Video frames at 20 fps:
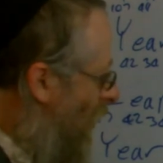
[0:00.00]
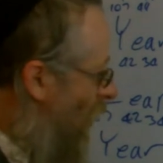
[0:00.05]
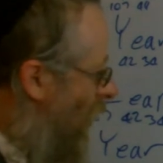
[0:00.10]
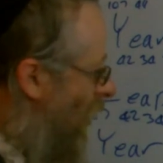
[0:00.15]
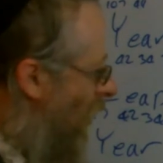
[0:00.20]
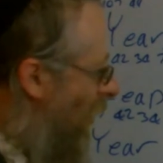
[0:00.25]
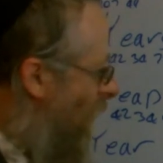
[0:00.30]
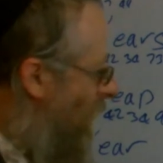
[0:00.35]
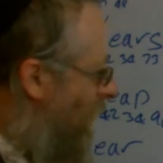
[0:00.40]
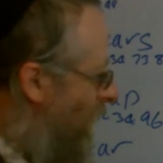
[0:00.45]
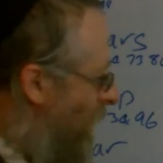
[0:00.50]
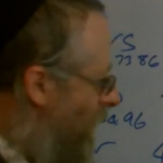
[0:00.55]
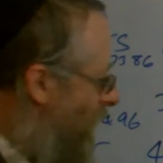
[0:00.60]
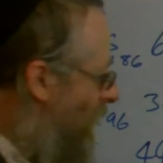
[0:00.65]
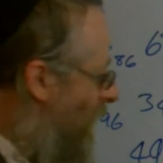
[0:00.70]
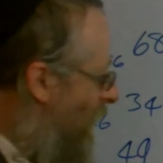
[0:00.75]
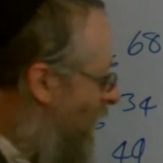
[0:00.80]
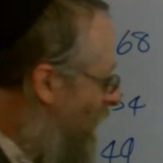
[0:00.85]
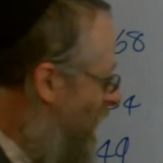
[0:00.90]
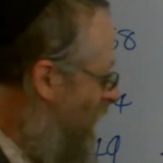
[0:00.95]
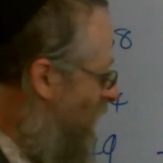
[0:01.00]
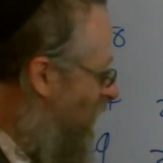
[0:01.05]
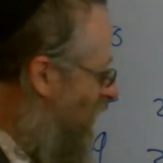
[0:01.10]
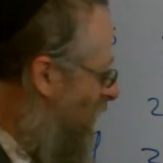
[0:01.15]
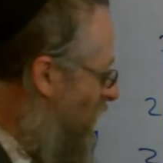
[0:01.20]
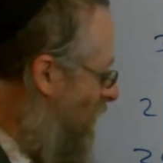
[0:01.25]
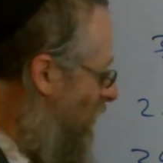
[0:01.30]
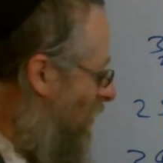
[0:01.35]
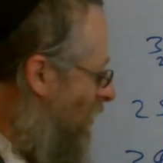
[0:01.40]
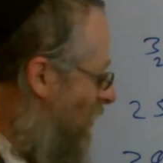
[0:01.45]
Um, but this
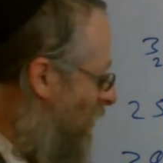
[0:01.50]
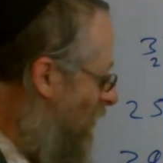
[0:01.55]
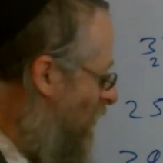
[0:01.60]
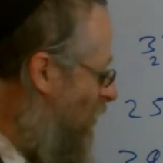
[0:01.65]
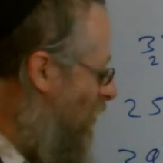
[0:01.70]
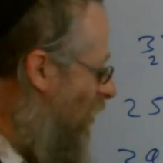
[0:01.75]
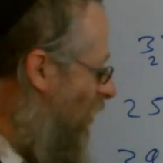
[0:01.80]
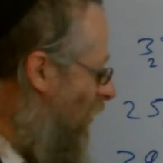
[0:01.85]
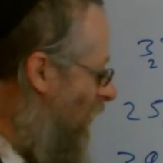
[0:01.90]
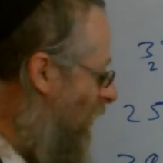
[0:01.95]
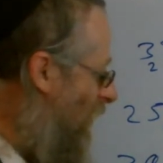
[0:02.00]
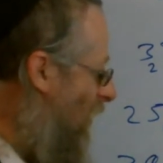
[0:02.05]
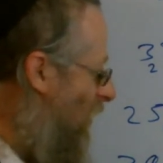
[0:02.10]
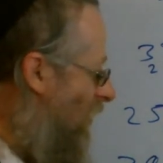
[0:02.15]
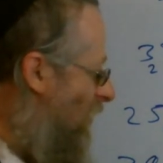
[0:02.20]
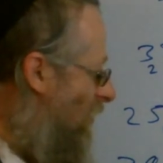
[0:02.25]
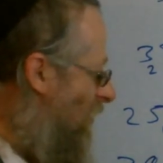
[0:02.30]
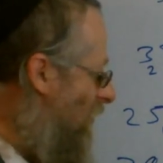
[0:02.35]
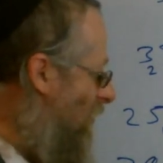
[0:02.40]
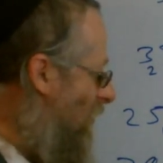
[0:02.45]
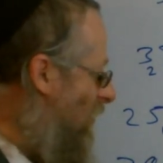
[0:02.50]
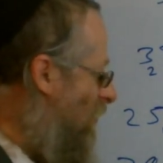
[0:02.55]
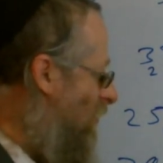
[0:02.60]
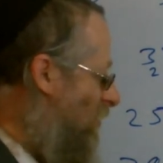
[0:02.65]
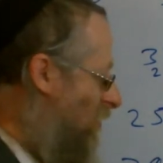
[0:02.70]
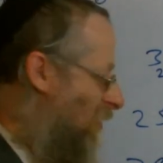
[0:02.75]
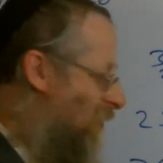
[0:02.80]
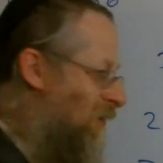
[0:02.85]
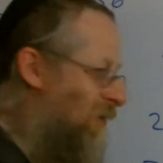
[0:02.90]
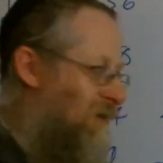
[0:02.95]
is showing that
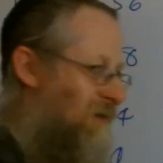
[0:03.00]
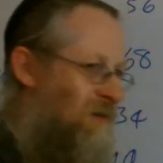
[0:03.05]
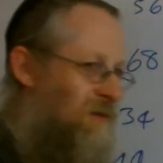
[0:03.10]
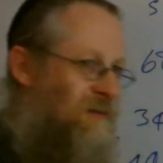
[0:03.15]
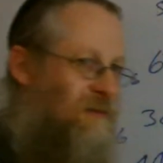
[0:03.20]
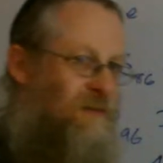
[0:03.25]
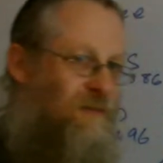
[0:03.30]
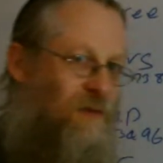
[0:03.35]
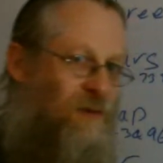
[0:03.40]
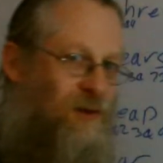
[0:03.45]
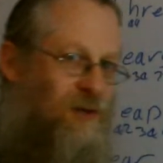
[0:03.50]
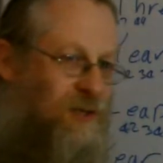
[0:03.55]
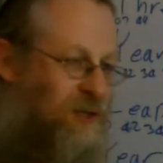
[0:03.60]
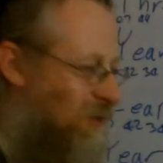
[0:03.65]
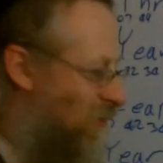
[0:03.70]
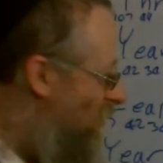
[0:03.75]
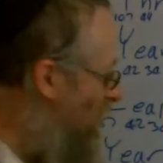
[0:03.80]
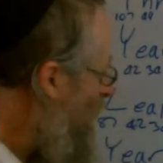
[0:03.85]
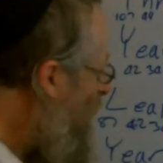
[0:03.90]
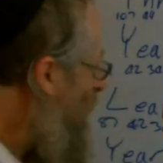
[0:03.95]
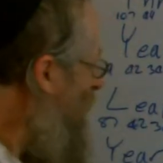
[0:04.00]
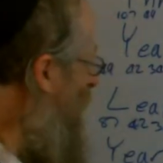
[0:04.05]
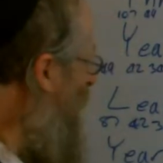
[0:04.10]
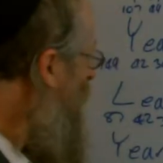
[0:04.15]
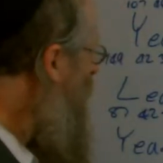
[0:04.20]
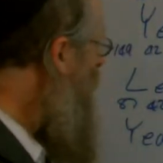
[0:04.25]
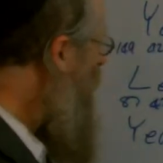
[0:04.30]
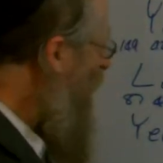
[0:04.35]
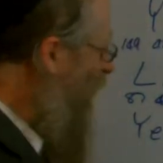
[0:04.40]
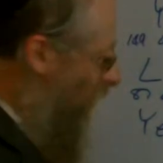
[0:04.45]
there's something very
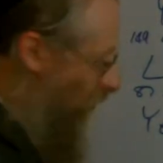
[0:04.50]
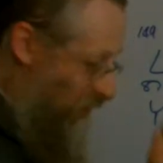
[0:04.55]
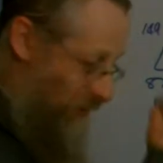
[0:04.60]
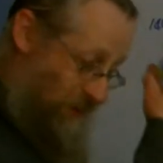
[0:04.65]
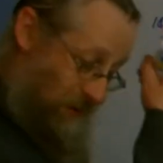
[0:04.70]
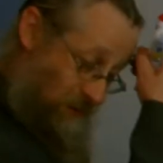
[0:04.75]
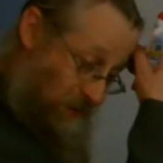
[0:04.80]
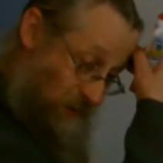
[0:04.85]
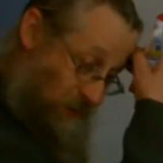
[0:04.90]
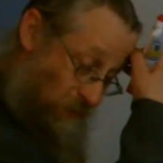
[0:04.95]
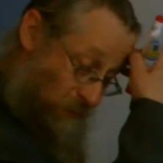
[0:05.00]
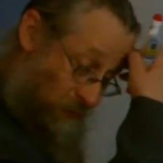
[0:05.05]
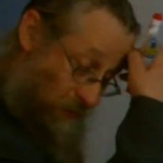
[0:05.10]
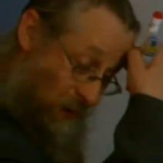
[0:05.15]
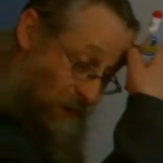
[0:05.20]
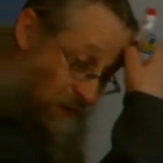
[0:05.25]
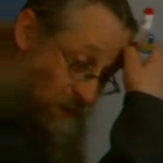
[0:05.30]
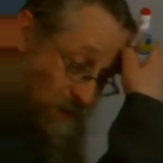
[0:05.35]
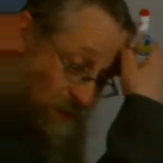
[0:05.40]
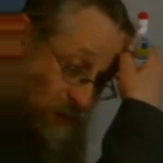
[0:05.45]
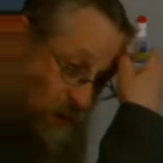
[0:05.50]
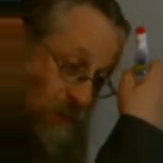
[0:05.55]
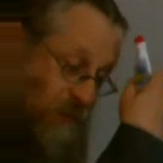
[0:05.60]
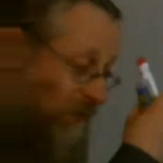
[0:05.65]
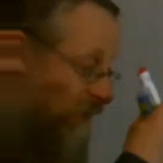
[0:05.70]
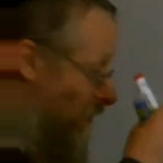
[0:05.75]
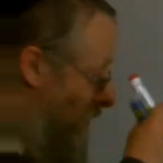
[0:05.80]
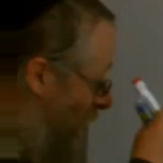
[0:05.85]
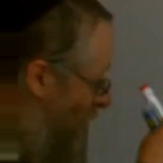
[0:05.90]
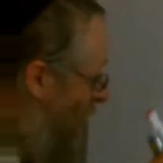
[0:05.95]
special at the
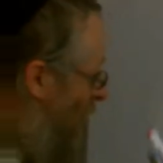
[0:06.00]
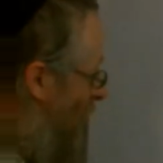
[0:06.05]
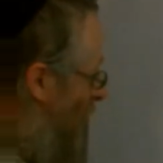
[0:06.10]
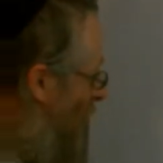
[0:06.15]
moment in